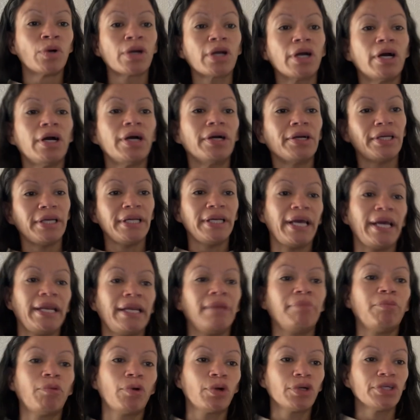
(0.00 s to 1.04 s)
hardened and
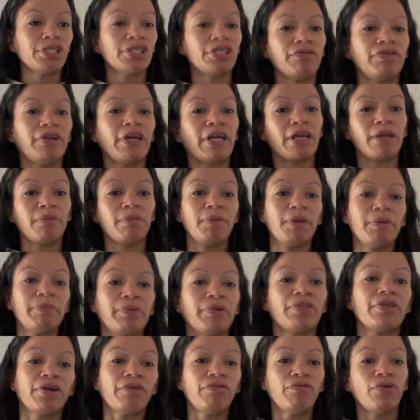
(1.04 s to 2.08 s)
a more stiff-necked
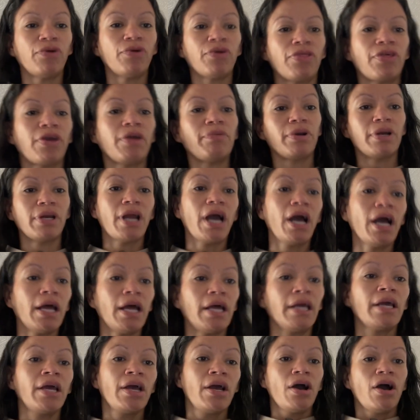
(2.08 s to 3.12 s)
people. Therefore, they would not
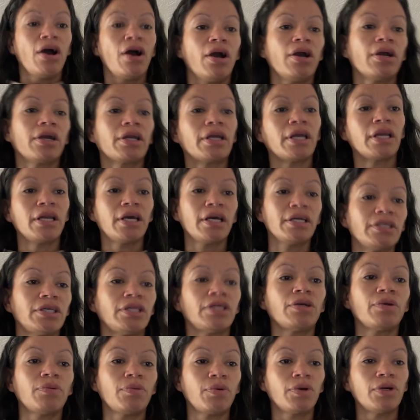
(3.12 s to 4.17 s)
hearken unto
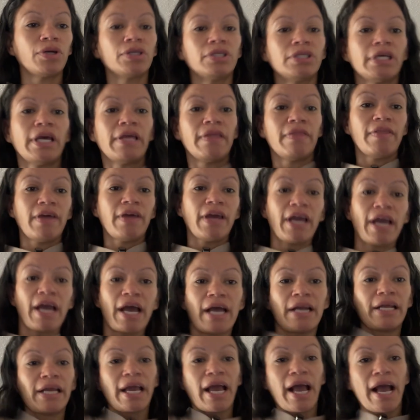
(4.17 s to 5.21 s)
their words, and they
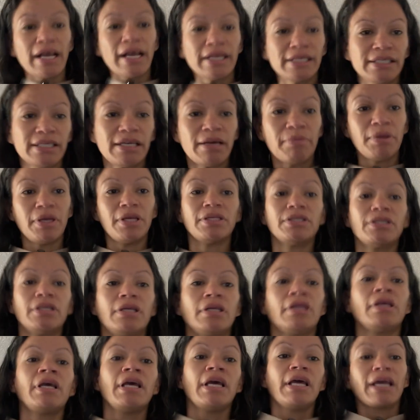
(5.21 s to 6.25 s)
had cast them
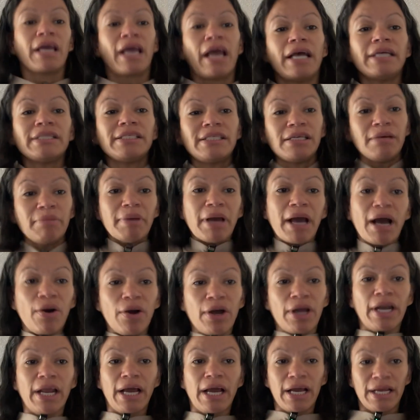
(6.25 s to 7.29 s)

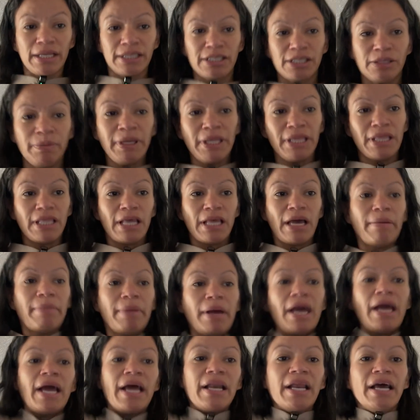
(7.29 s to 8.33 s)
out, and had smitten
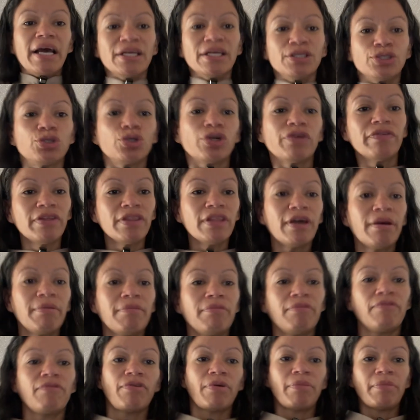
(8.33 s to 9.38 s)
them, and had driven
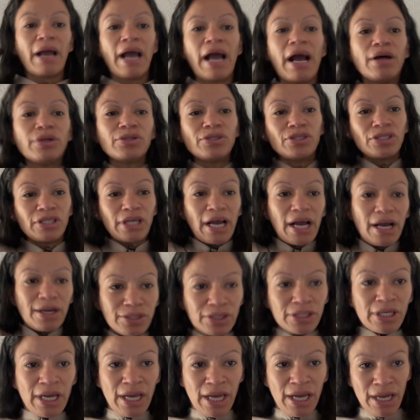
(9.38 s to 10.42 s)
them from house to
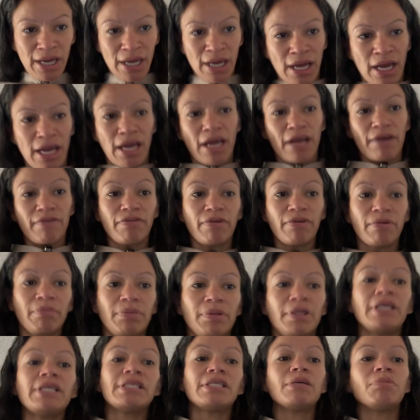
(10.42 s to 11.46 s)
house, and from
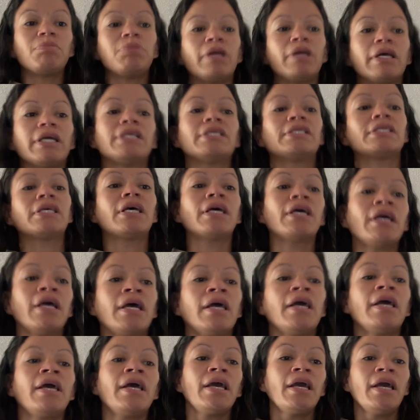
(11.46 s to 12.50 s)
place to place,
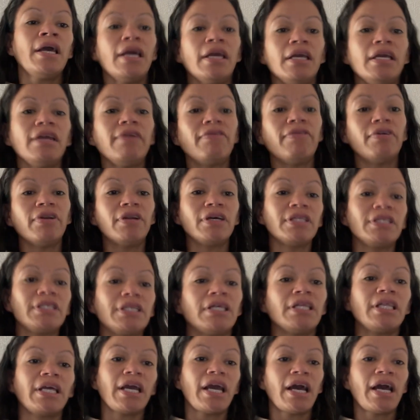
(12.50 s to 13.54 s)
even
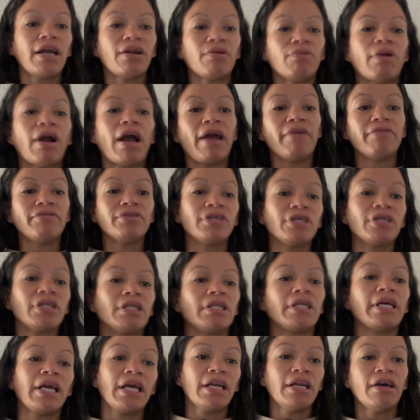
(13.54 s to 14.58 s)
until they had arrived to the
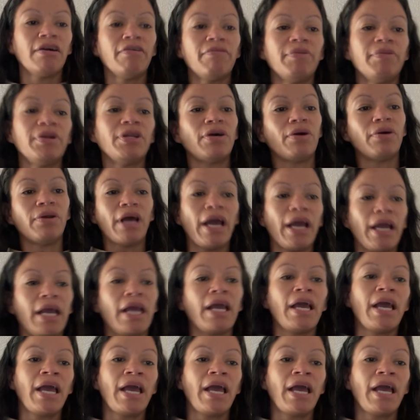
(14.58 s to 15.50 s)
land of Madoni.